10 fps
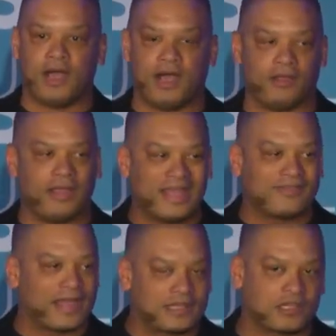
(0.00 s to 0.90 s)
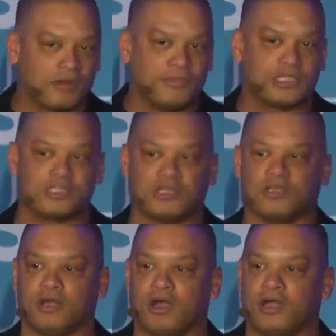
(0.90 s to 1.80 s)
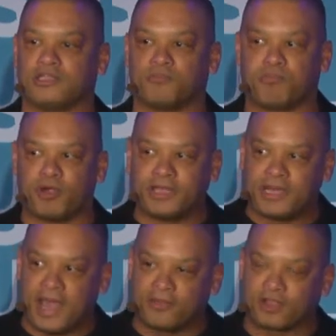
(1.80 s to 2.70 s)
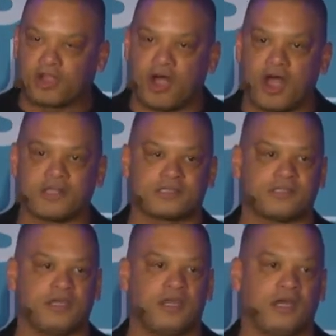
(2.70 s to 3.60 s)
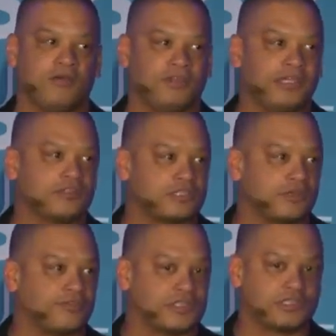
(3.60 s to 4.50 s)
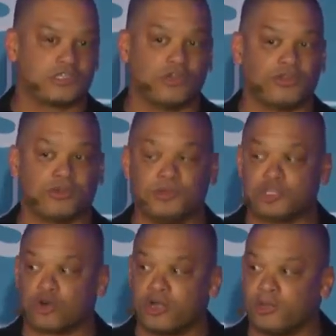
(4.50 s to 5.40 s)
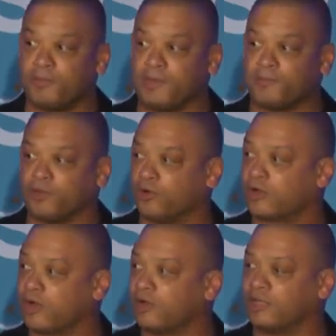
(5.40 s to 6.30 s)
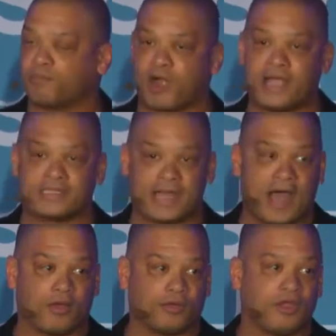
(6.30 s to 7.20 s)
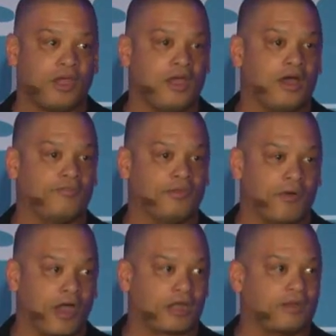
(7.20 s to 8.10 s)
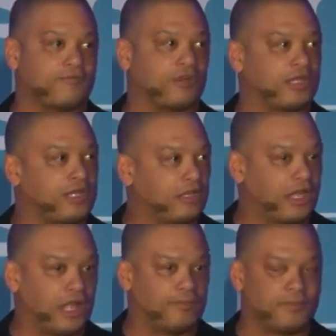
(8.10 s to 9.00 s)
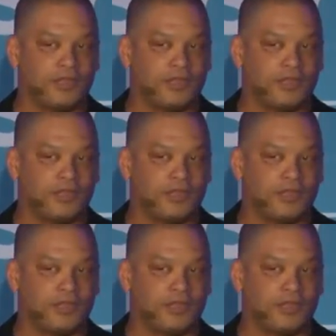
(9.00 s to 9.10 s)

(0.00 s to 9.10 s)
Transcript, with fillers: Uh, it, that's our mission uh, to bring down the cost of legal services so that the majority of people who are currently priced out of the market for legal help